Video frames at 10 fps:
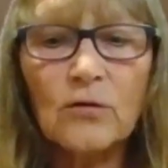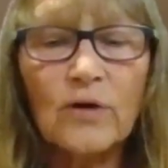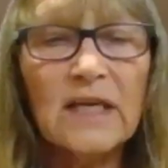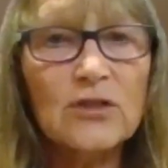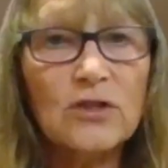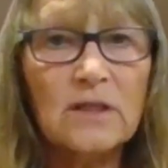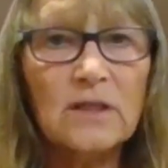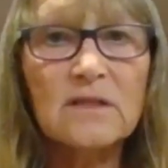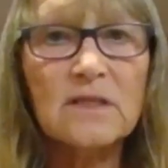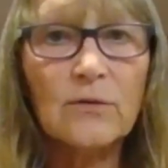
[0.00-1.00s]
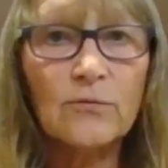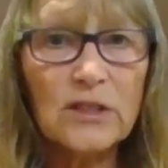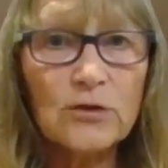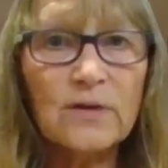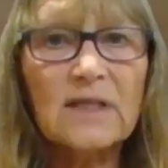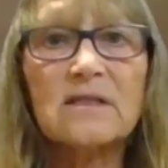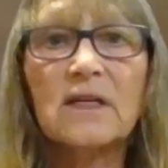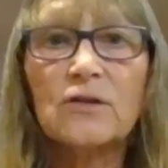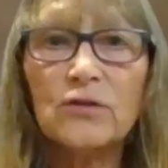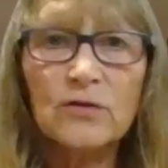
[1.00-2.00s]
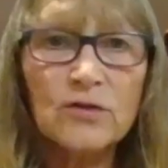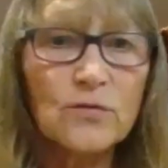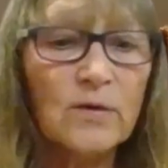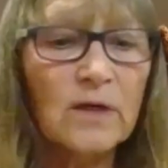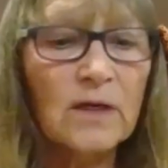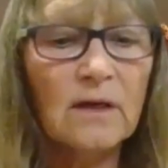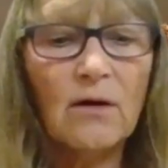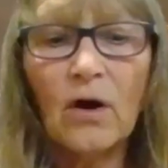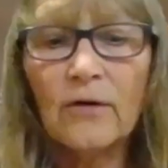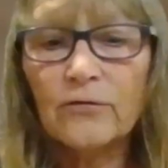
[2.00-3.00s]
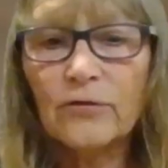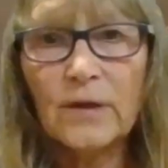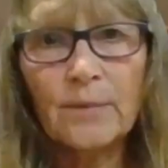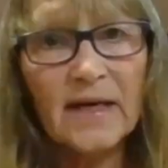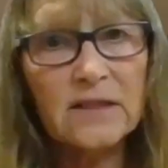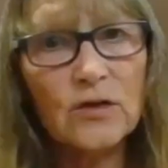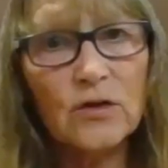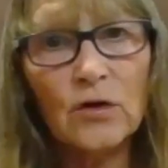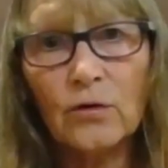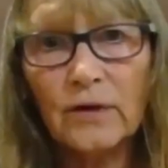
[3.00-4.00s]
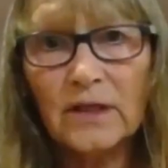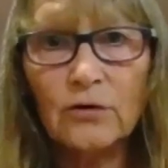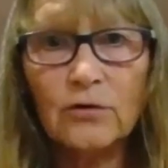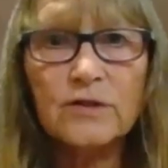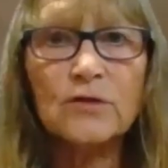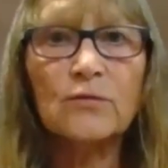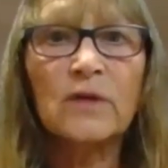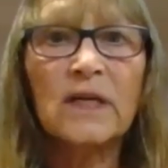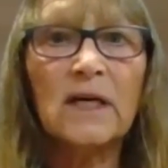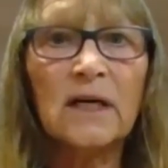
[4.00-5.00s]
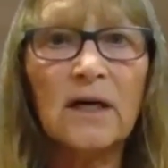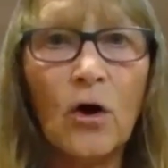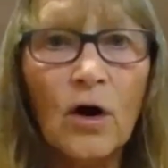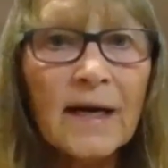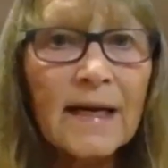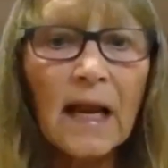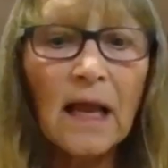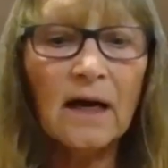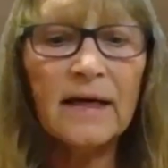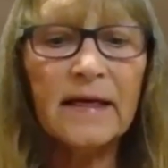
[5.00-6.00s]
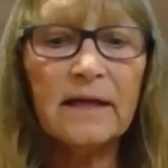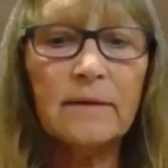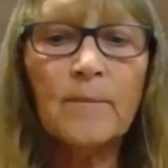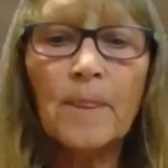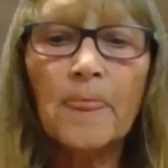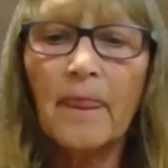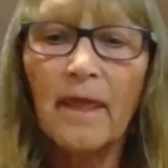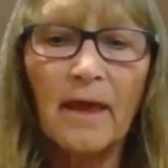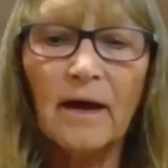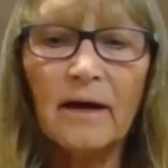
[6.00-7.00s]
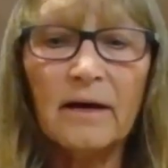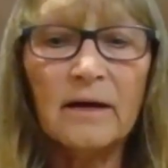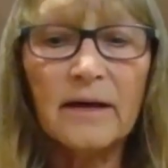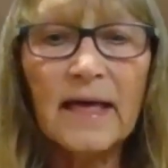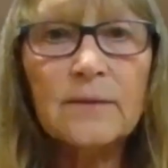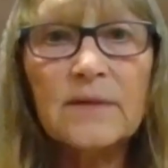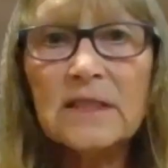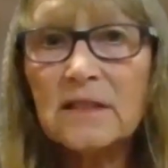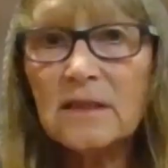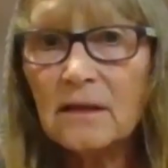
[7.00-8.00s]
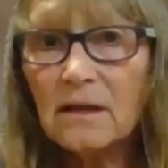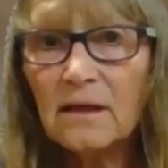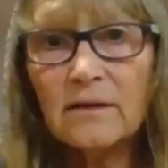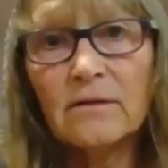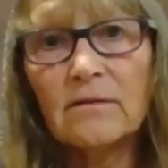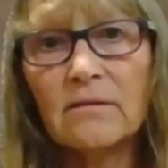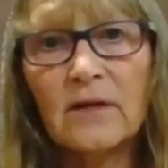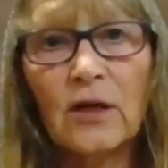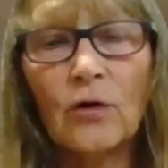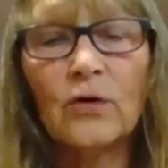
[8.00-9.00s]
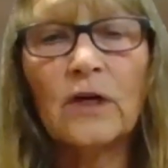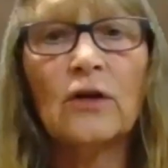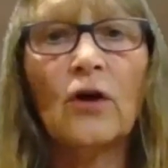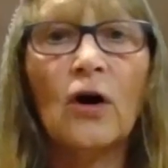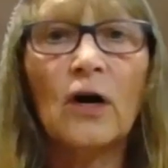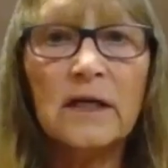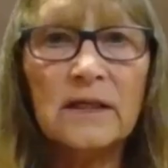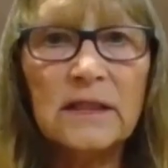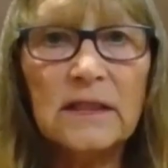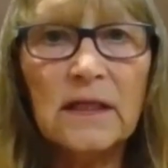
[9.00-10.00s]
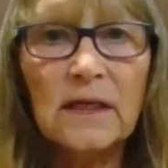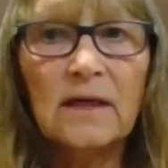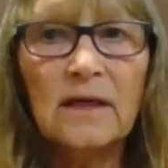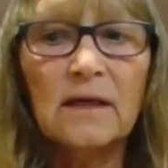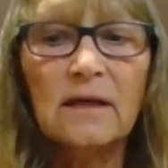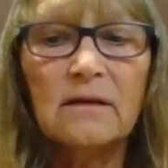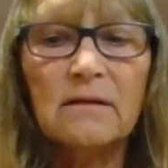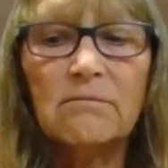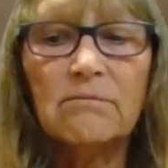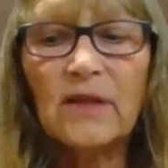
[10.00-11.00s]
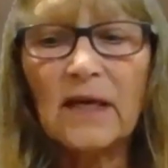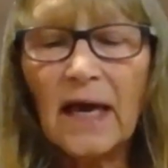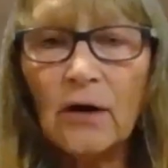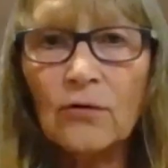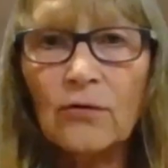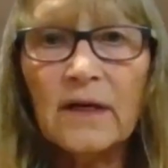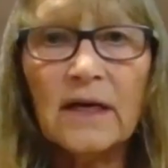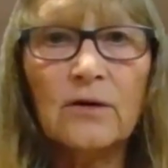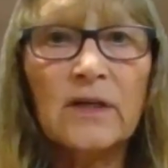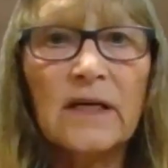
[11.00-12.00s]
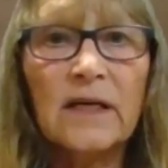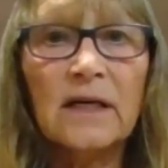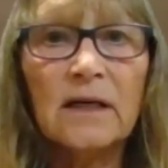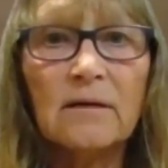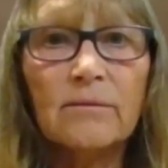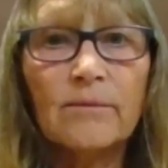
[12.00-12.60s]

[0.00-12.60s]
locations, retreat centers we offer in Mexico, in Costa Rica, online, uh, Edmonton, the Okanagan, the Calgary area.